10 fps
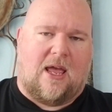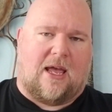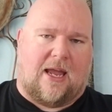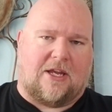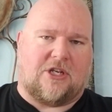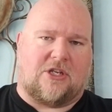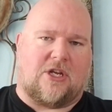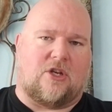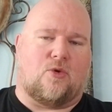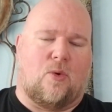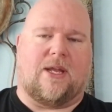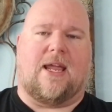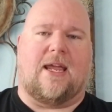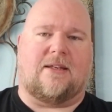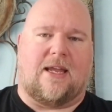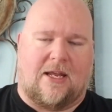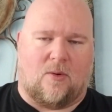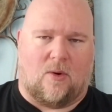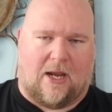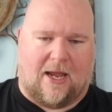HHN28 in
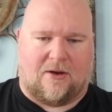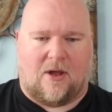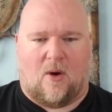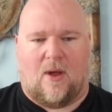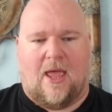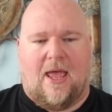Orlando.